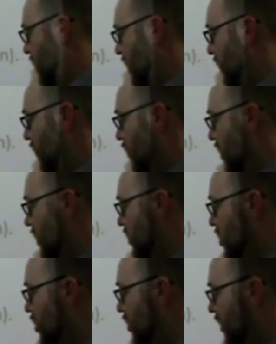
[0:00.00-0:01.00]
and we want
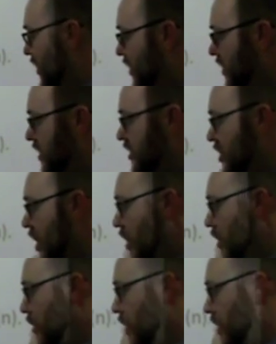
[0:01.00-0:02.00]
neuter.
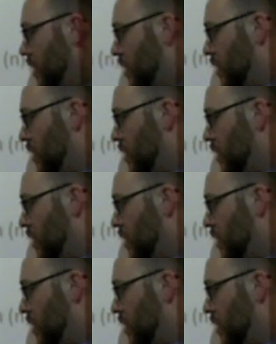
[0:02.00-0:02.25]
So,